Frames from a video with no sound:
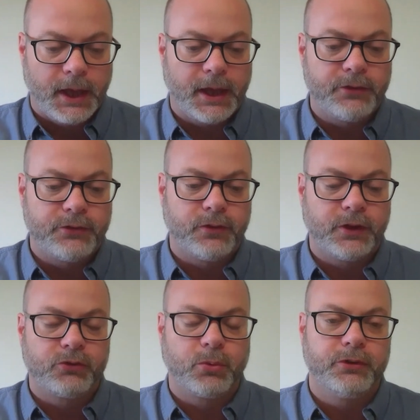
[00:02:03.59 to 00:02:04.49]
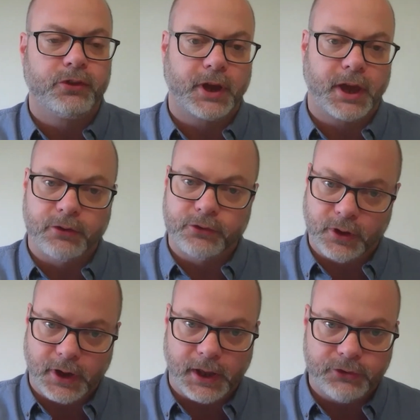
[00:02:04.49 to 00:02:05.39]
So this was the Council
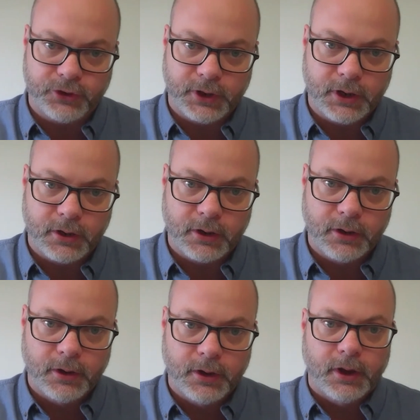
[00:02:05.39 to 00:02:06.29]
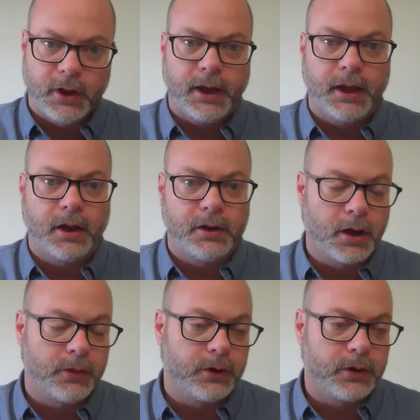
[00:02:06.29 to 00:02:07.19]
on Aging here, and
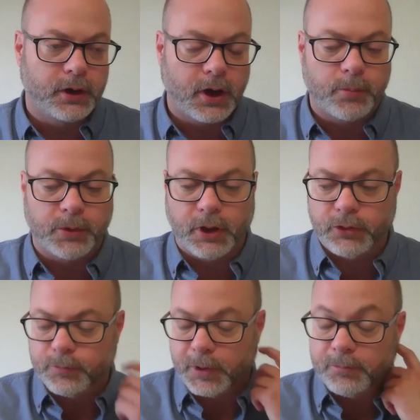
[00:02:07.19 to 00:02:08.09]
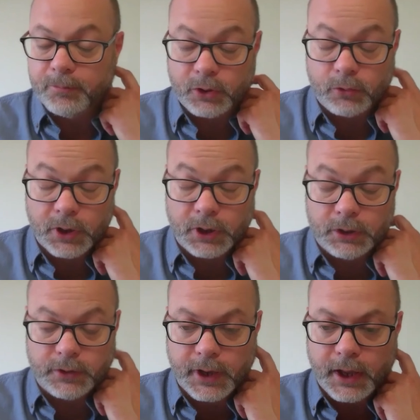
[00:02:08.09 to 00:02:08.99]
a couple other, but critically
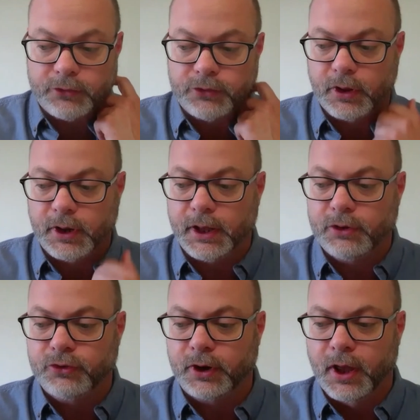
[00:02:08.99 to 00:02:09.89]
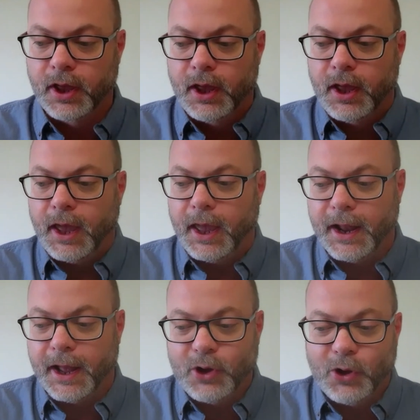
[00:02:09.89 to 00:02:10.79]
the Council on Aging. And
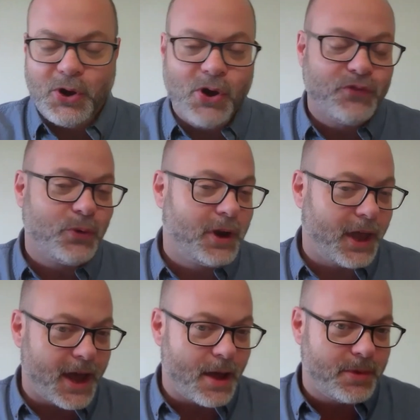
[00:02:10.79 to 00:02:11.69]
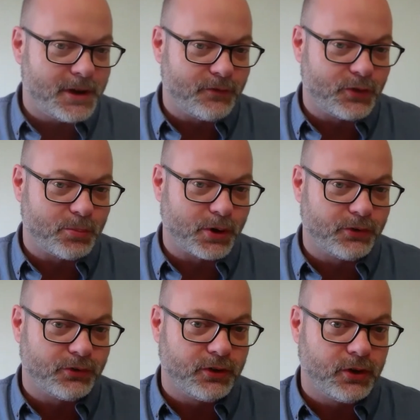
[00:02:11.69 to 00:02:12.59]
I don't know if it would have happened if the
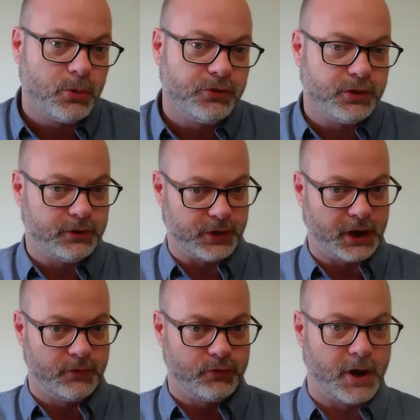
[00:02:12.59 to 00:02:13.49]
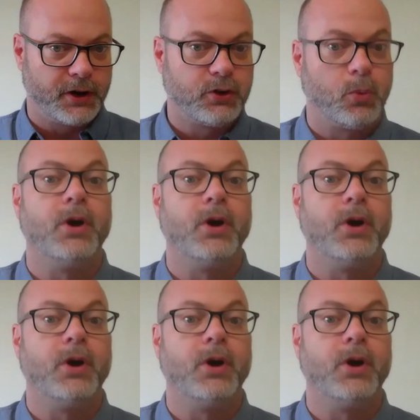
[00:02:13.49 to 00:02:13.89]
person who was the executive director